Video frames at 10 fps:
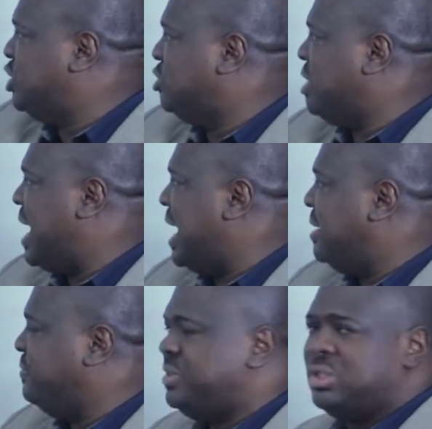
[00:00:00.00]

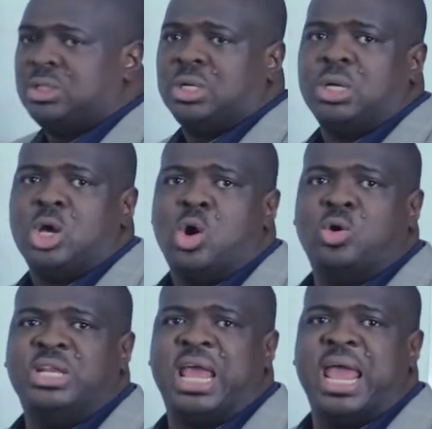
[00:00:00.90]
derived
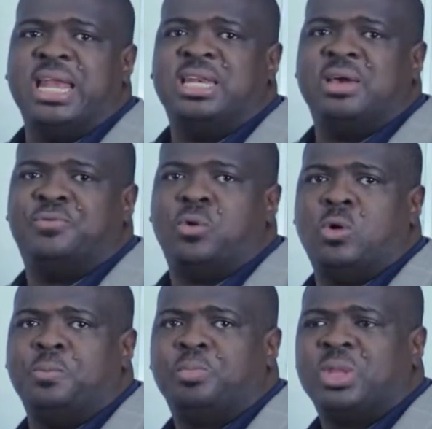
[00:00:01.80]
on the
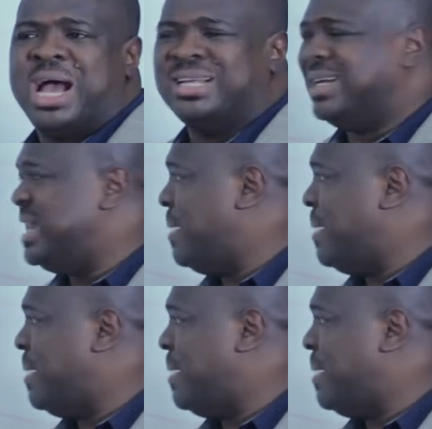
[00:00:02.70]
endeavor as at